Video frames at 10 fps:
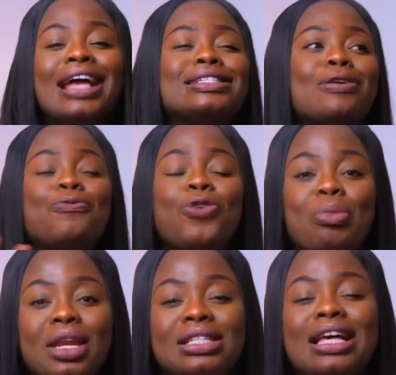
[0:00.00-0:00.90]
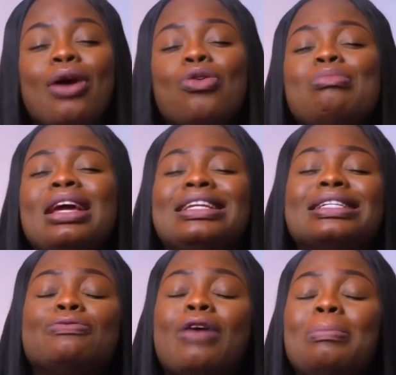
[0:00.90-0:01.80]
In some few minutes, I will make
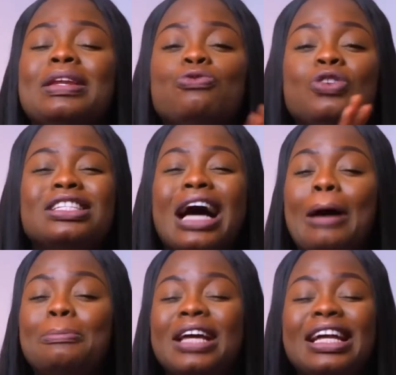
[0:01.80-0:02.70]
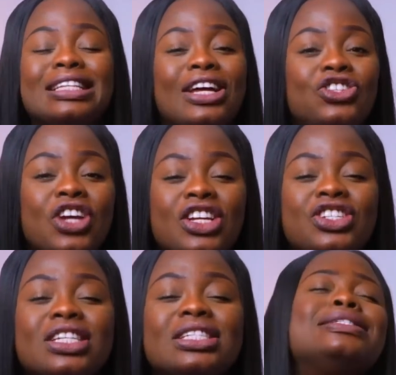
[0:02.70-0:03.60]
this family visa updates and
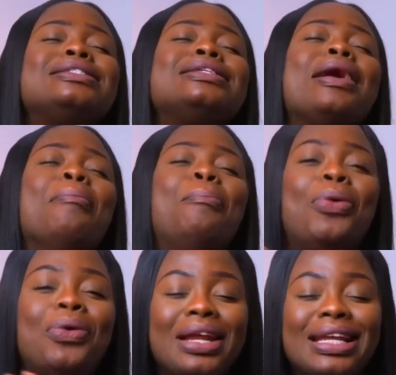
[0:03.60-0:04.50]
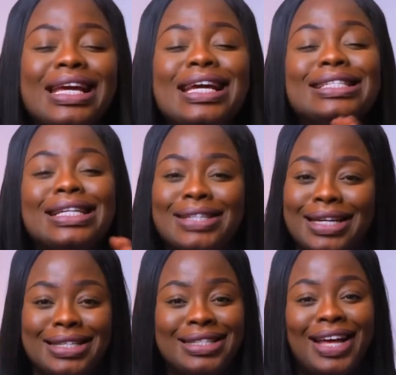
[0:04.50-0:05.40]
changes simple and easy to
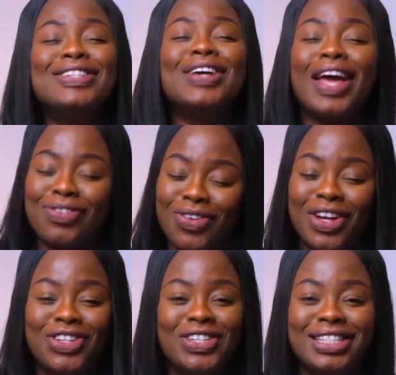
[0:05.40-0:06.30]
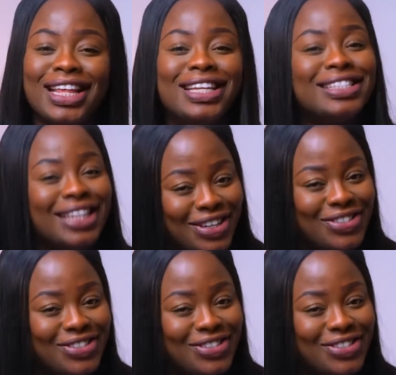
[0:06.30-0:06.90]
understand. So if you're interested, stay